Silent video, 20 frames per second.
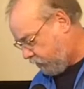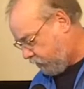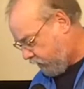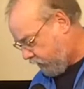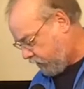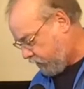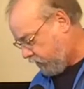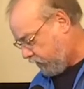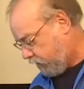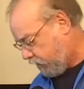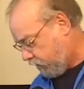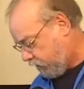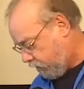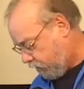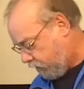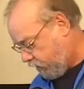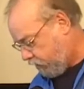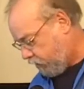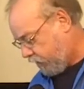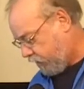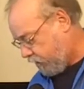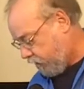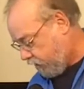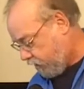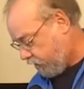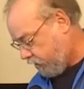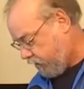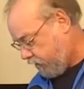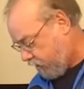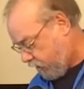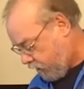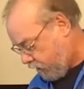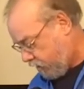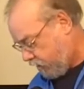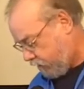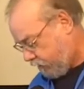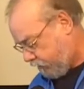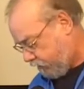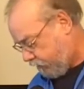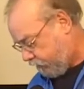Trust in the Lord with all your heart.